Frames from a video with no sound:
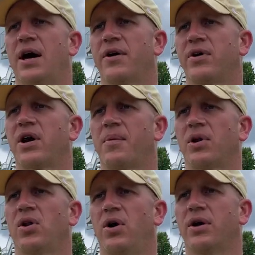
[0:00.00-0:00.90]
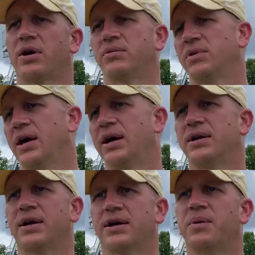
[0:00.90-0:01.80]
how they're coming along
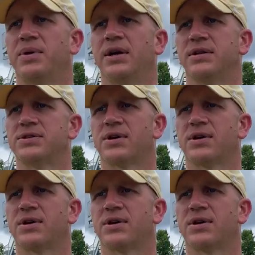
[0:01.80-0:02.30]
and competing.